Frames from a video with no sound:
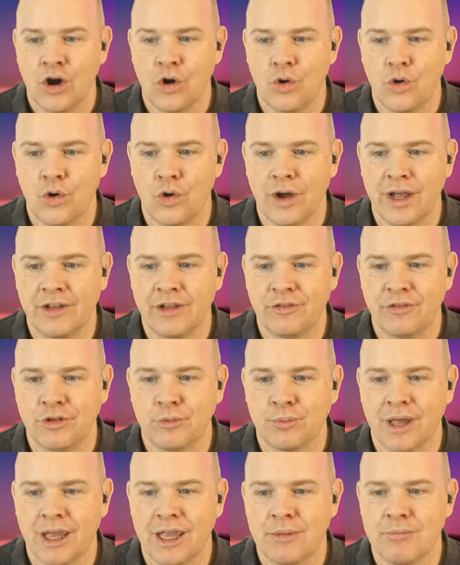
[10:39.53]
or if
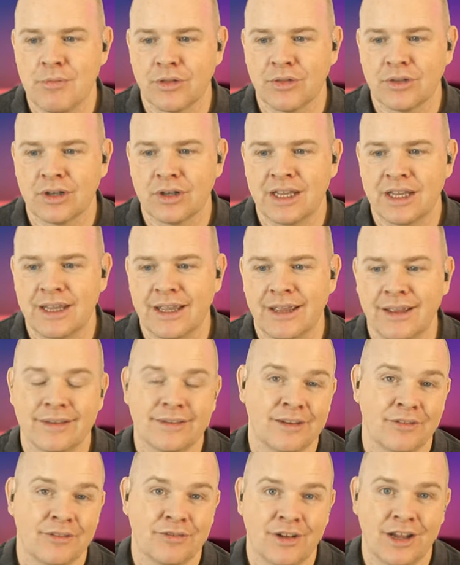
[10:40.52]
you pay monthly,
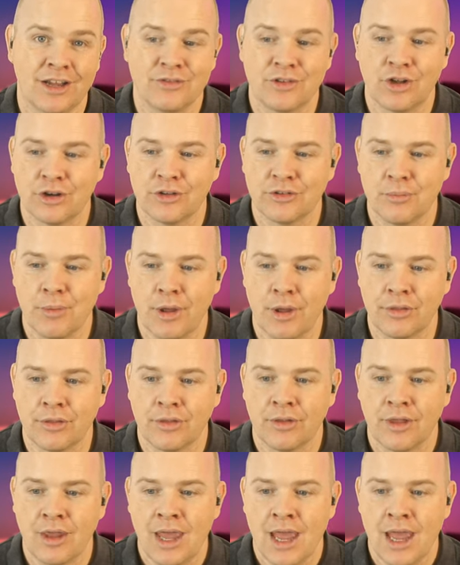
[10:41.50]
it's $5 a
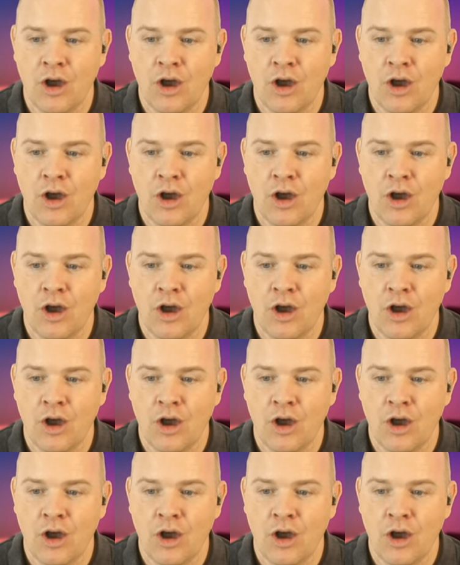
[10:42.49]
month,